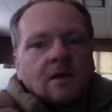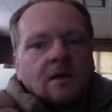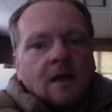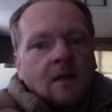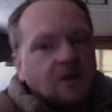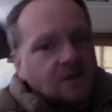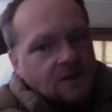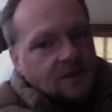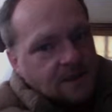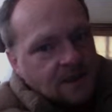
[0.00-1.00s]
and listen
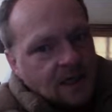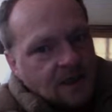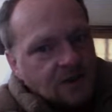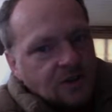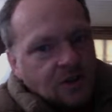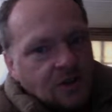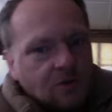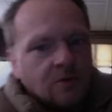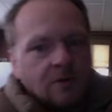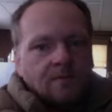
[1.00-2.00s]
to scanners too.
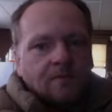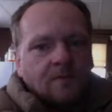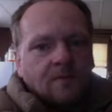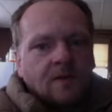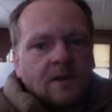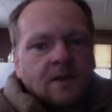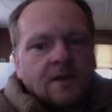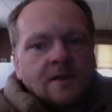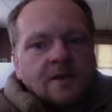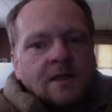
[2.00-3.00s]
And,
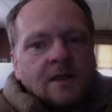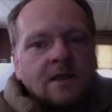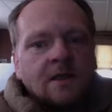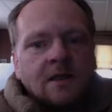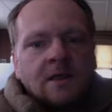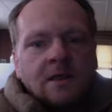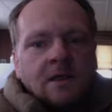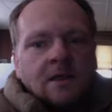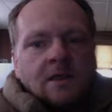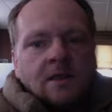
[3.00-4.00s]
uh,
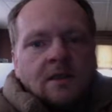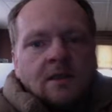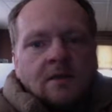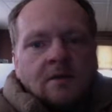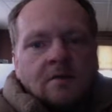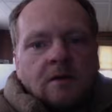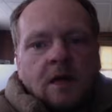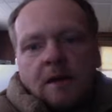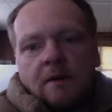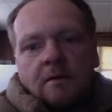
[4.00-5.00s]
God,
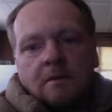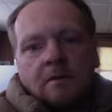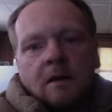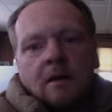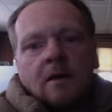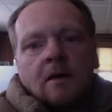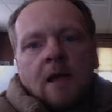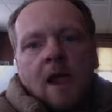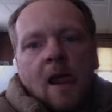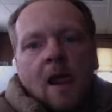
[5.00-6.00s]
uh,
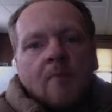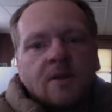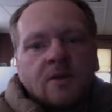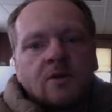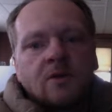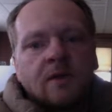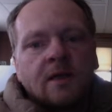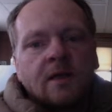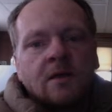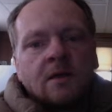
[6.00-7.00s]
I've been
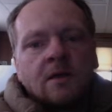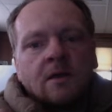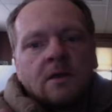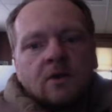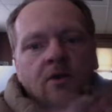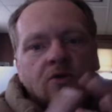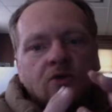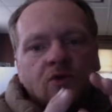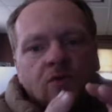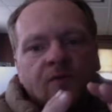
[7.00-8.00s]
doing
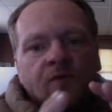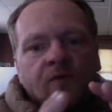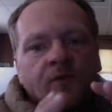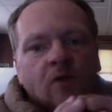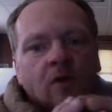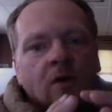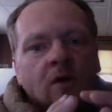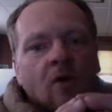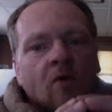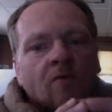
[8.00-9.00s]
YouTube for
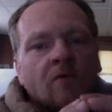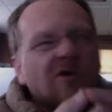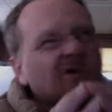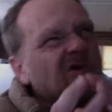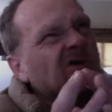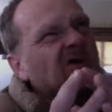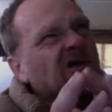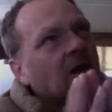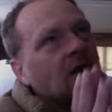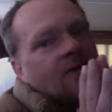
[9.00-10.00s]
over
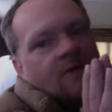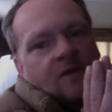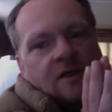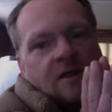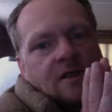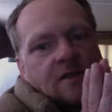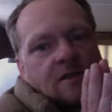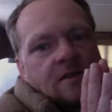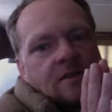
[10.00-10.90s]
11 years.